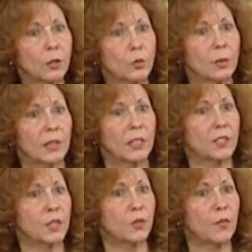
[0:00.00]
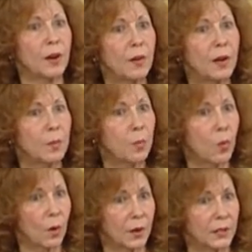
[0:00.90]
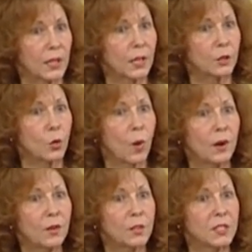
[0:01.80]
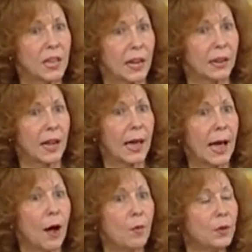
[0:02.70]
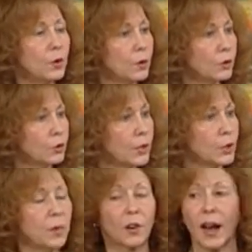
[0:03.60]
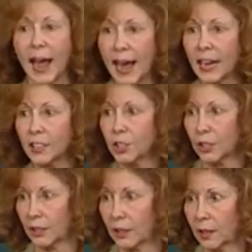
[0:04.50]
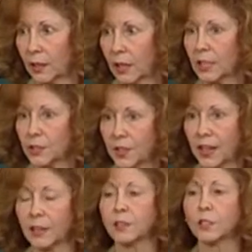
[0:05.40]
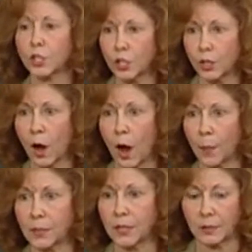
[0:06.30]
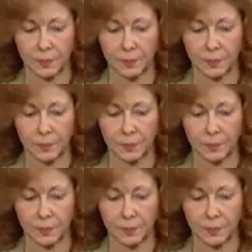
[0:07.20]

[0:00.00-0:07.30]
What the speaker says: is released, it's very important to understand how the neurotransmitter action is then stopped.